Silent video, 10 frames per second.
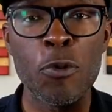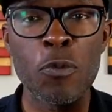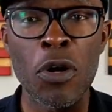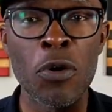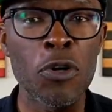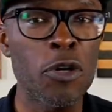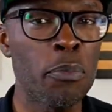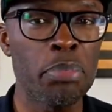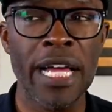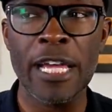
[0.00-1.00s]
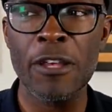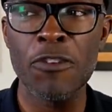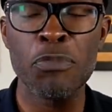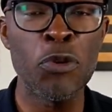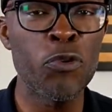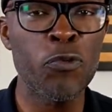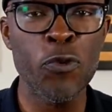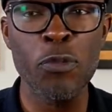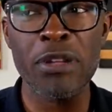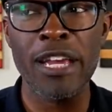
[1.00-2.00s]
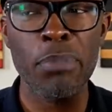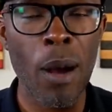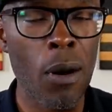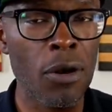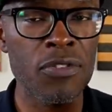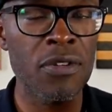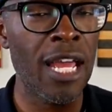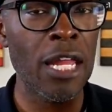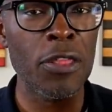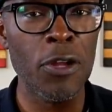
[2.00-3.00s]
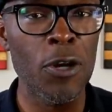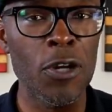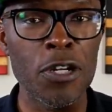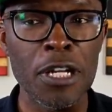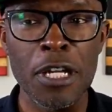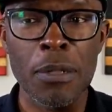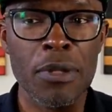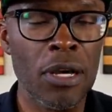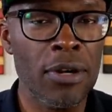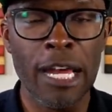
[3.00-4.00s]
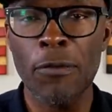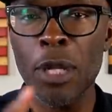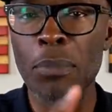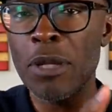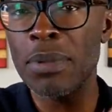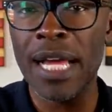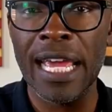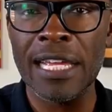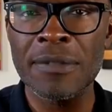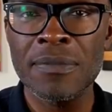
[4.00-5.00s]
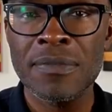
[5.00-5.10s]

woke, black is beautiful, black power, all this and that, and the third, without having to be black.